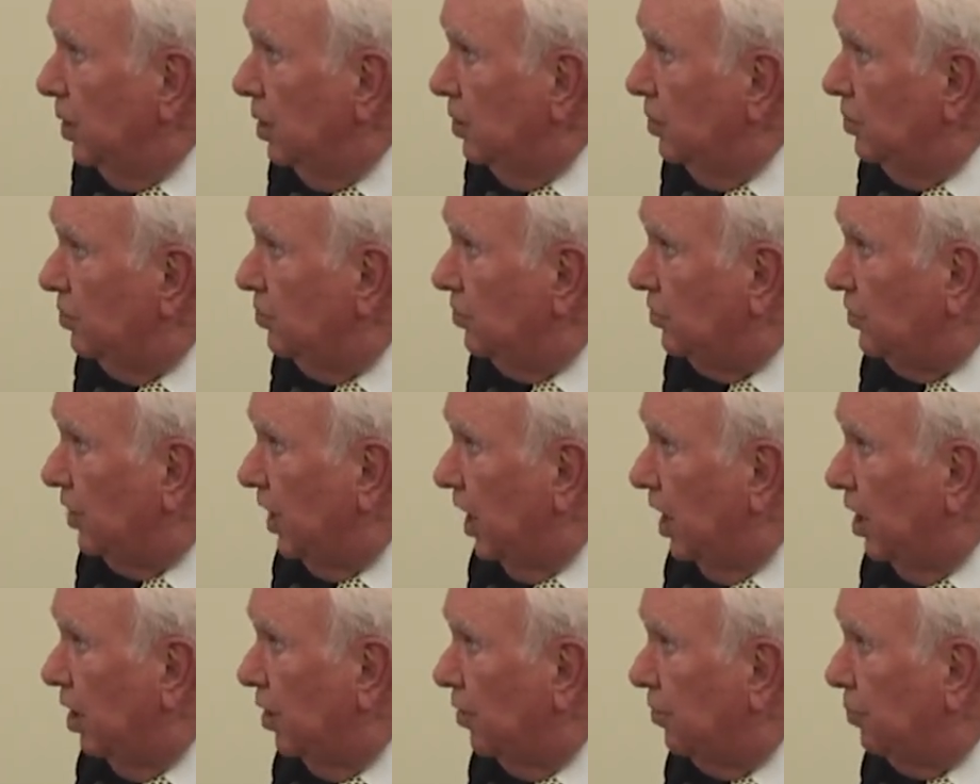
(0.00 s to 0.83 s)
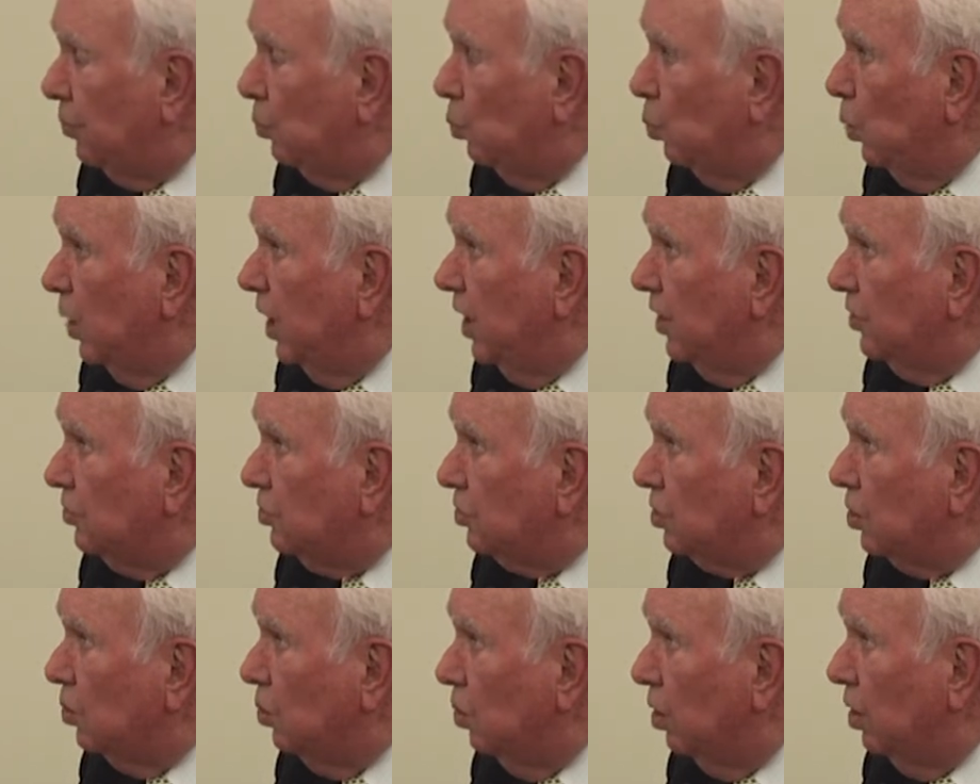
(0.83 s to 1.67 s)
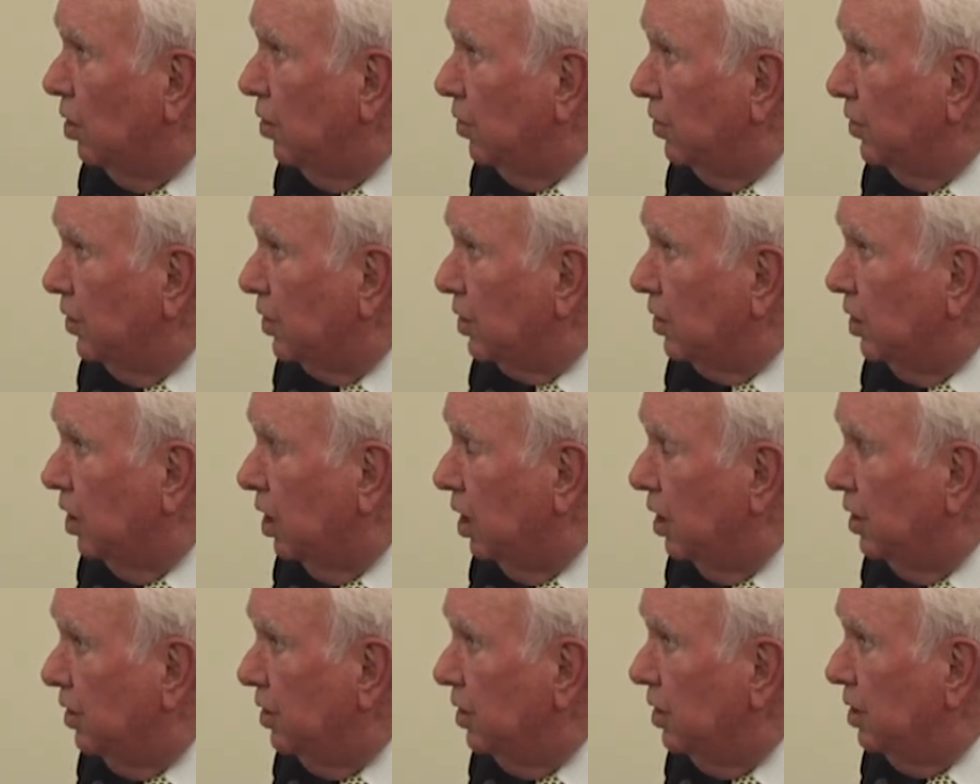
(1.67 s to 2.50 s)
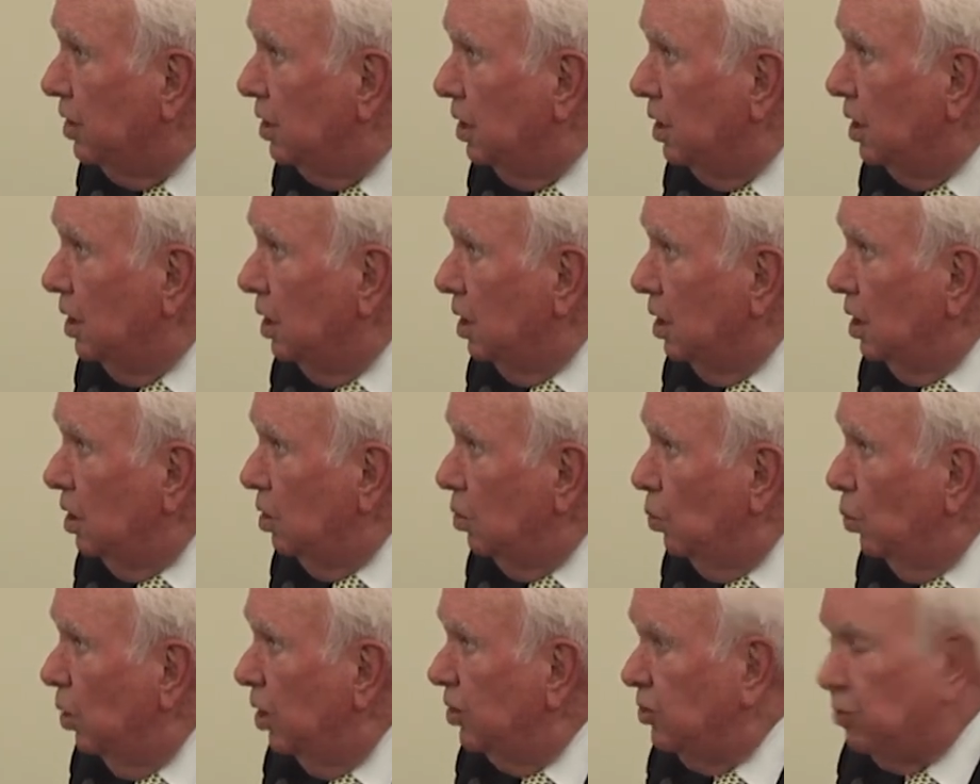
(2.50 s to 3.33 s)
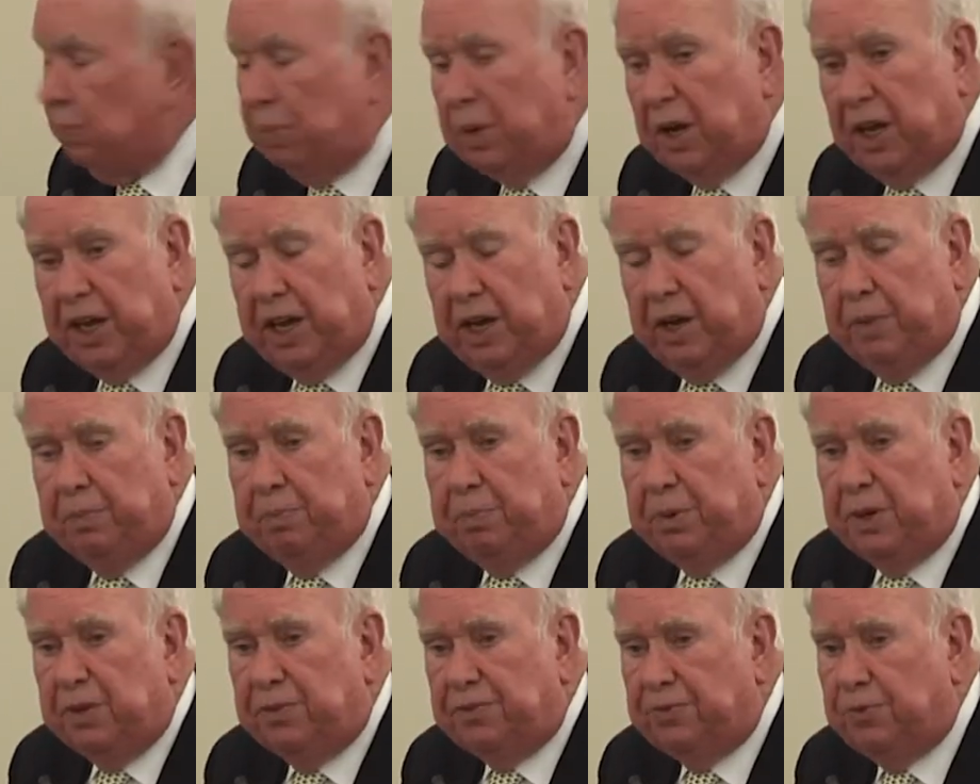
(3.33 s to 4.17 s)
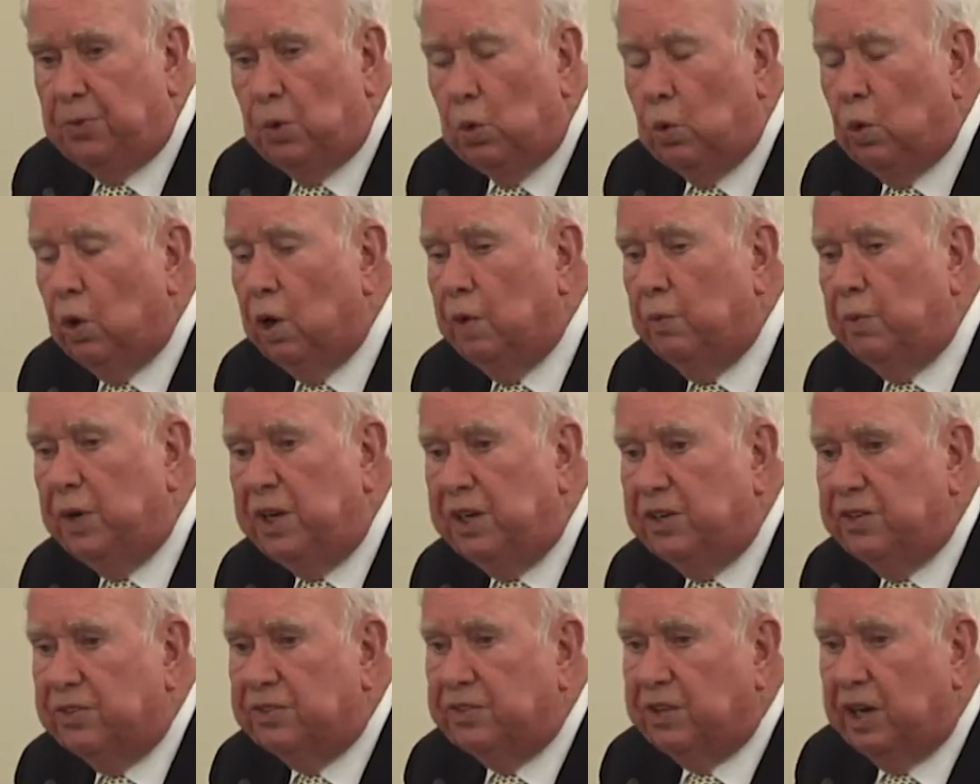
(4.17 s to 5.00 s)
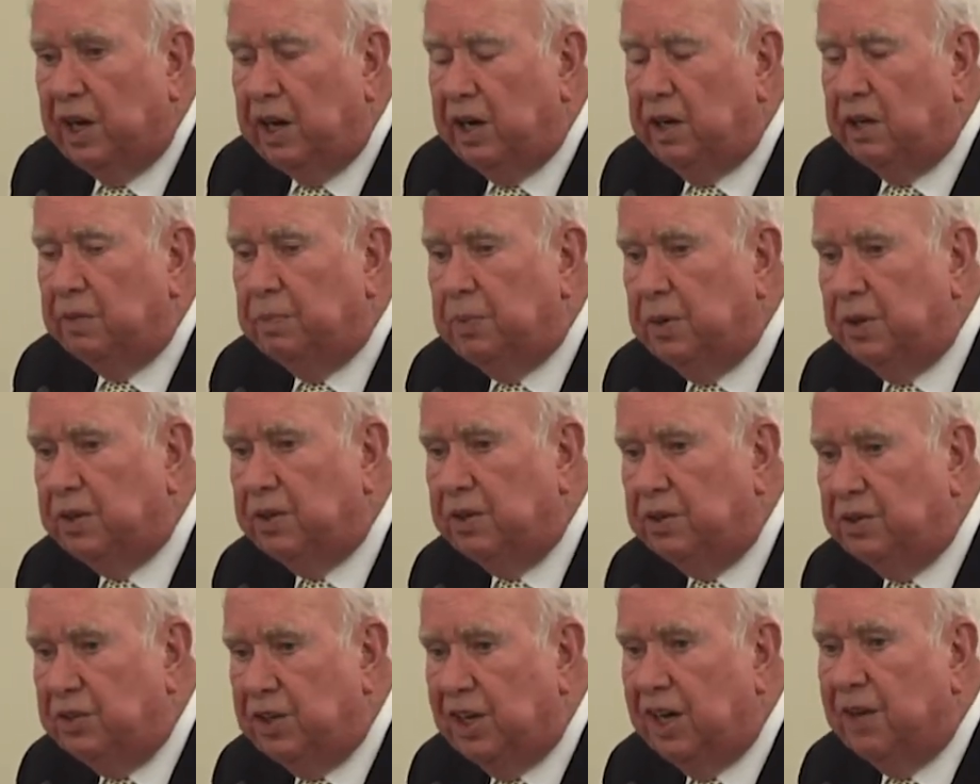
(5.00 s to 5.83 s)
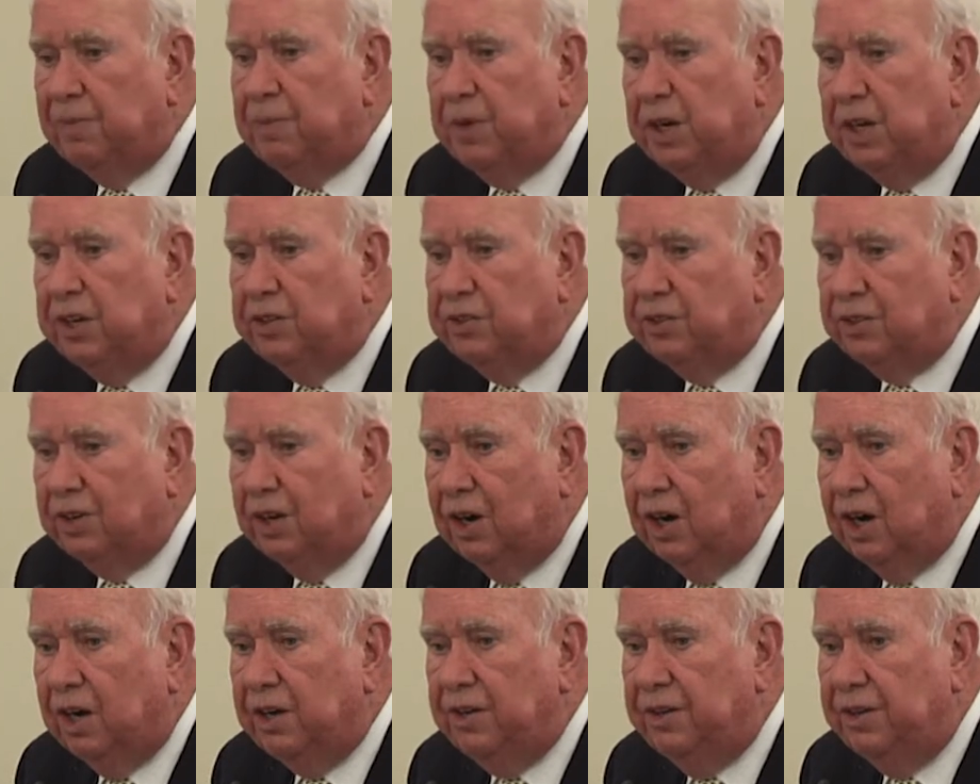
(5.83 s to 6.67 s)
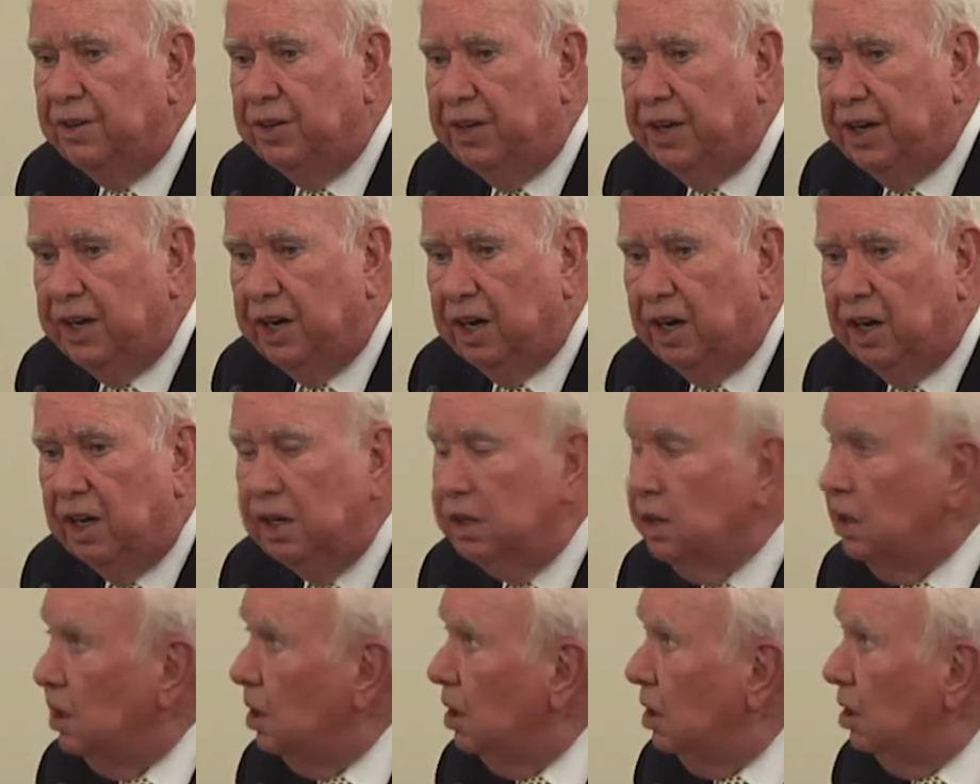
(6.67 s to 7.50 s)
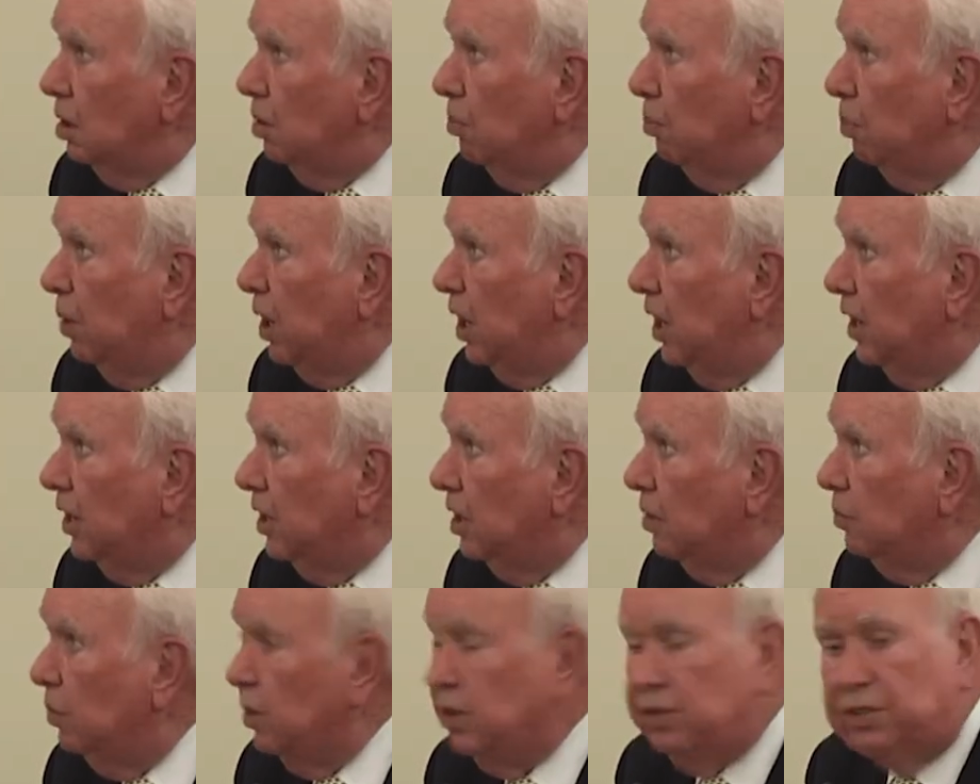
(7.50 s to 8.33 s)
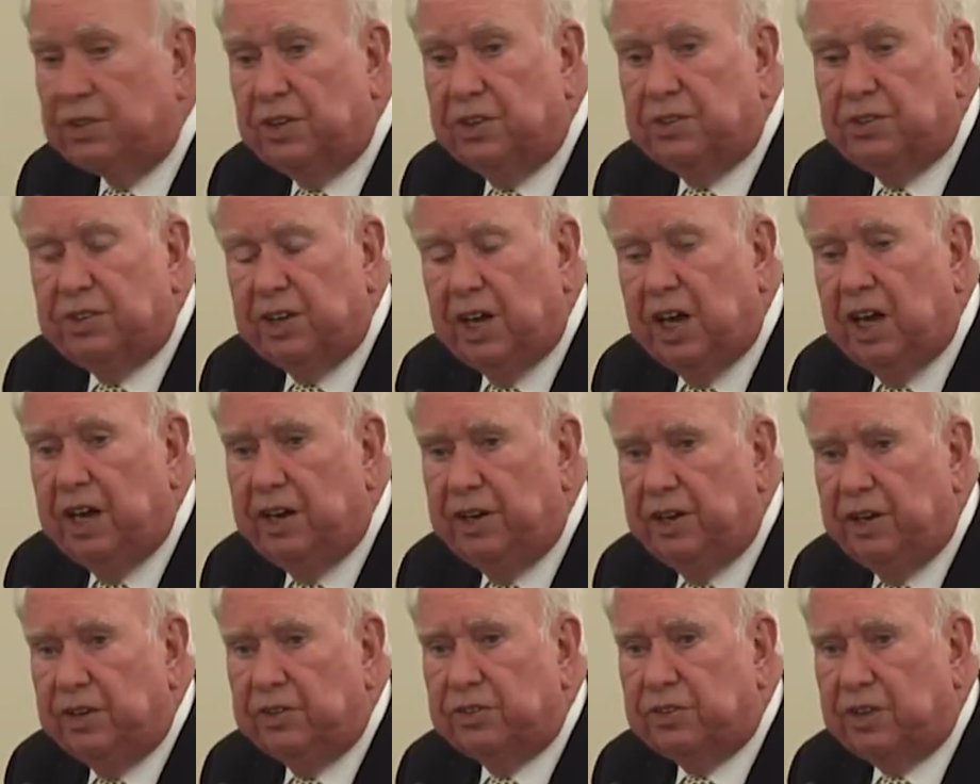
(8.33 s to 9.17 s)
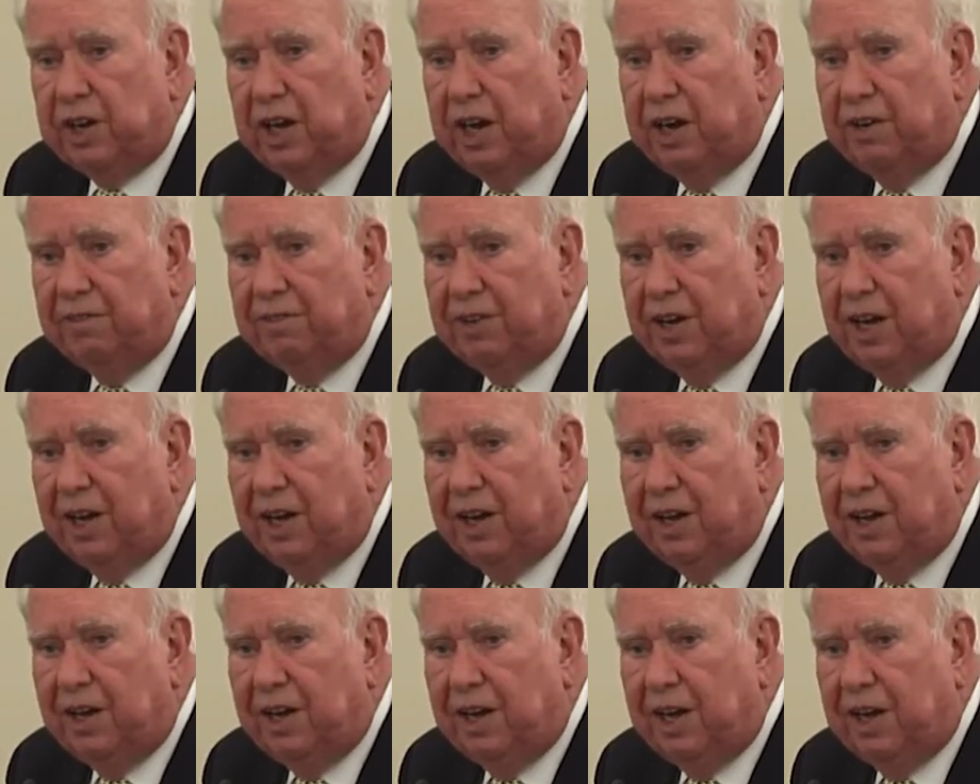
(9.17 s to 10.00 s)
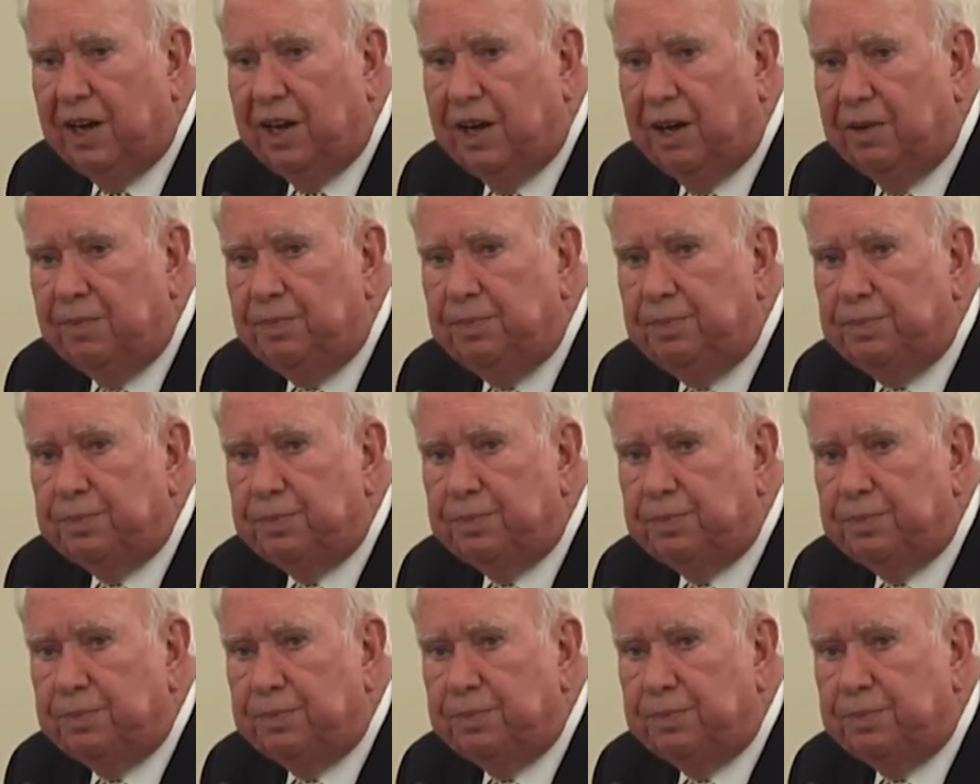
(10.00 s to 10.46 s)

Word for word: southwest corner of the garden was planned before we decided to put the Japanese garden there, but it was designed as kind of a